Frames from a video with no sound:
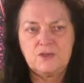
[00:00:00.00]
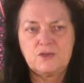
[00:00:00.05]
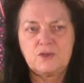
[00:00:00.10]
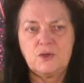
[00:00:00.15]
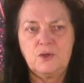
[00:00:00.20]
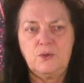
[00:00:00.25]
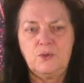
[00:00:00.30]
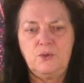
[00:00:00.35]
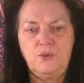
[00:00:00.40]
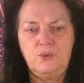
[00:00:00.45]

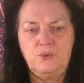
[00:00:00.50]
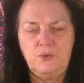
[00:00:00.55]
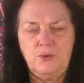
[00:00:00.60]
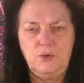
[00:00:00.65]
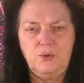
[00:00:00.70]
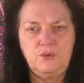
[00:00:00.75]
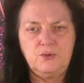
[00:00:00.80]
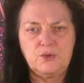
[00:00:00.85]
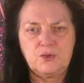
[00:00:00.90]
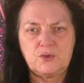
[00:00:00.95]
So you,
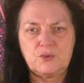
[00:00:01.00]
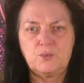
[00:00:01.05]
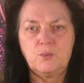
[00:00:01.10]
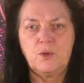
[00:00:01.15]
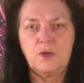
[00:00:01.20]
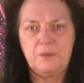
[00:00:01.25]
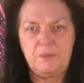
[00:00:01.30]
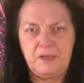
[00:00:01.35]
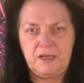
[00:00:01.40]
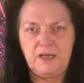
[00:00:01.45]
you just
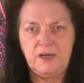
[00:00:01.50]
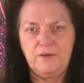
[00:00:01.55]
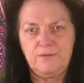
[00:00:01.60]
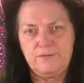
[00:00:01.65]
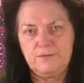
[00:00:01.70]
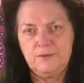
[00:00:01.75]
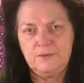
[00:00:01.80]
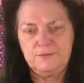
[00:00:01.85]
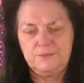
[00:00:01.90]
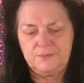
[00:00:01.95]
want to be
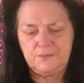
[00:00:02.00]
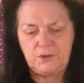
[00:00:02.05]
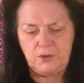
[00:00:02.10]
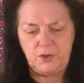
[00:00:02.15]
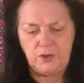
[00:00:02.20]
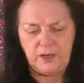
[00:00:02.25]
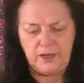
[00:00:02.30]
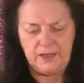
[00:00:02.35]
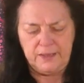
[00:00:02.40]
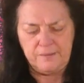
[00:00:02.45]
careful,
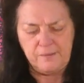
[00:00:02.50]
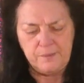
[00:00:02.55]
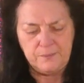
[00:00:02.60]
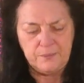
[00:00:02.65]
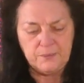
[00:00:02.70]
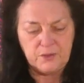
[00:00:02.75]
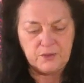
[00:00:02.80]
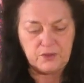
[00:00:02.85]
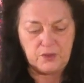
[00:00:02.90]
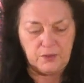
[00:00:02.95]
all right?
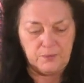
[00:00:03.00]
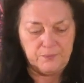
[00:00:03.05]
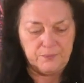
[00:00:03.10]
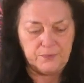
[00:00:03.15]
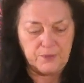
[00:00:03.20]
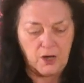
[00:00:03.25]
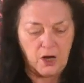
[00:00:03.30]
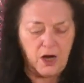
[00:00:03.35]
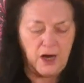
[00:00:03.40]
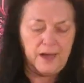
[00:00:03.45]
So,
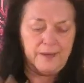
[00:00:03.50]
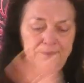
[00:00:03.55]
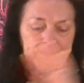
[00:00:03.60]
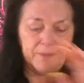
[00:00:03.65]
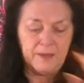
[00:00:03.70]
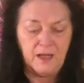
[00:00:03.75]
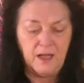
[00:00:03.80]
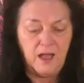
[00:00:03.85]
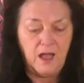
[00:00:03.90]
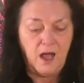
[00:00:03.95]
all right.
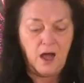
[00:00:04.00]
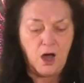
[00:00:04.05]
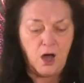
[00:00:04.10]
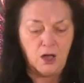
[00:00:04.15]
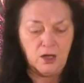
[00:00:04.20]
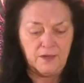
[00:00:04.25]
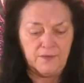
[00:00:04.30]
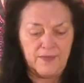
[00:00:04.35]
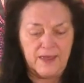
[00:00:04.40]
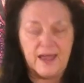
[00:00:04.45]

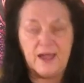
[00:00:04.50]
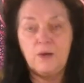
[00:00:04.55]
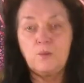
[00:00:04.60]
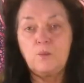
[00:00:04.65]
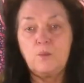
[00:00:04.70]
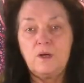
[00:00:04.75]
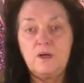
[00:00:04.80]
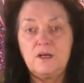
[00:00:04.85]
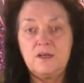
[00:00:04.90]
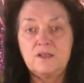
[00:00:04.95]
All of that
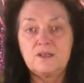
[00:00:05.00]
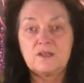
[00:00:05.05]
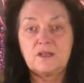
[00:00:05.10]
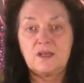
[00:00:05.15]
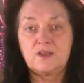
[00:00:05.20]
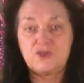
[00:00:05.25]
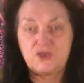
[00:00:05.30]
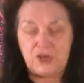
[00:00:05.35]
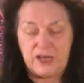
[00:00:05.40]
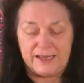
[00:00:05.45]
was
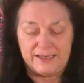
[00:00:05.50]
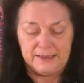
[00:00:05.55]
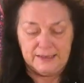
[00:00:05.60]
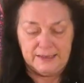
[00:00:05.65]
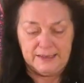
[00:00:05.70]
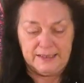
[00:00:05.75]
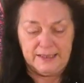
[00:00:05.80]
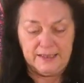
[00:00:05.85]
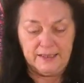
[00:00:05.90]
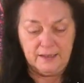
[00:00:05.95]

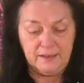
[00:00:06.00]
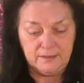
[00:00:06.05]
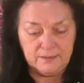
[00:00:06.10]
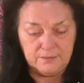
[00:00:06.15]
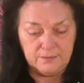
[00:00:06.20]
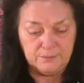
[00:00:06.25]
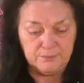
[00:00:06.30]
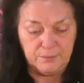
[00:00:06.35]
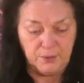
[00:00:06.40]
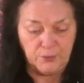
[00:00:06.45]
channeling,
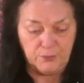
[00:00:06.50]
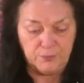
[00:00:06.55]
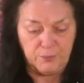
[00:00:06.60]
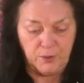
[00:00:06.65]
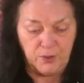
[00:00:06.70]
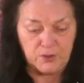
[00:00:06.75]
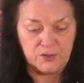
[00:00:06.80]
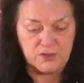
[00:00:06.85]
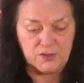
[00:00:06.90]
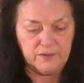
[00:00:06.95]
both
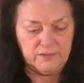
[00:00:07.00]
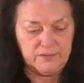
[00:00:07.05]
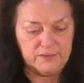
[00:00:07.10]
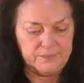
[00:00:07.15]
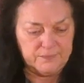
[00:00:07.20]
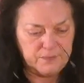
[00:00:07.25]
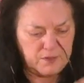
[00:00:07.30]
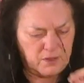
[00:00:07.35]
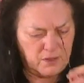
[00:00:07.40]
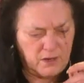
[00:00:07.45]
parts of it,
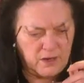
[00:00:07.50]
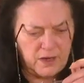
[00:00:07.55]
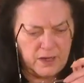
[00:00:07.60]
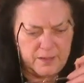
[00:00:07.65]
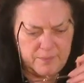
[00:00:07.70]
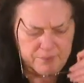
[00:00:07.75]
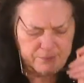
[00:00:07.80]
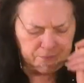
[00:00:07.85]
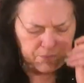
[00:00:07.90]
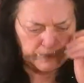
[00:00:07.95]
all
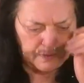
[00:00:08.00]
right?